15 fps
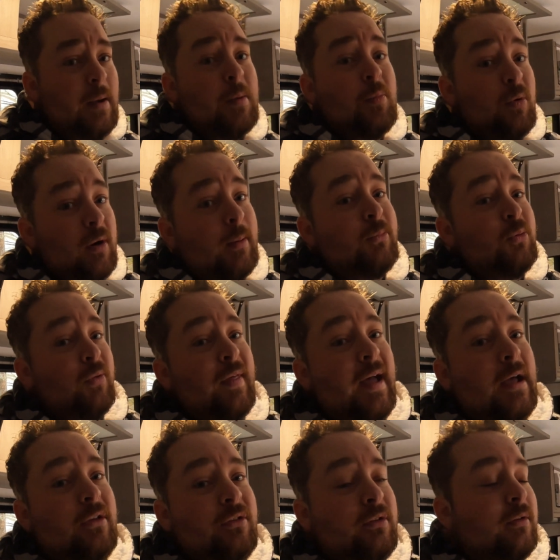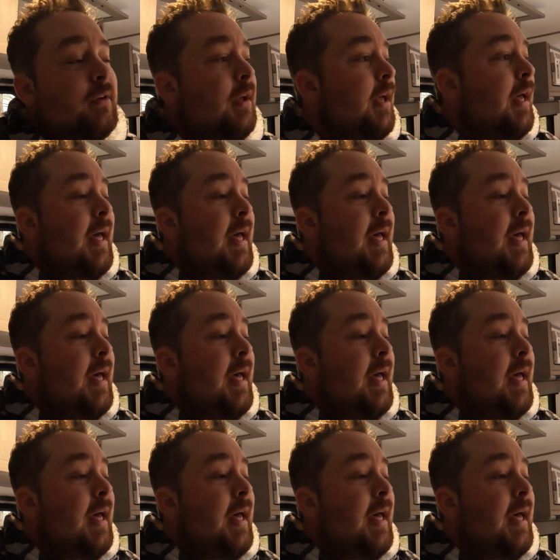Now we brought it up to $1,000.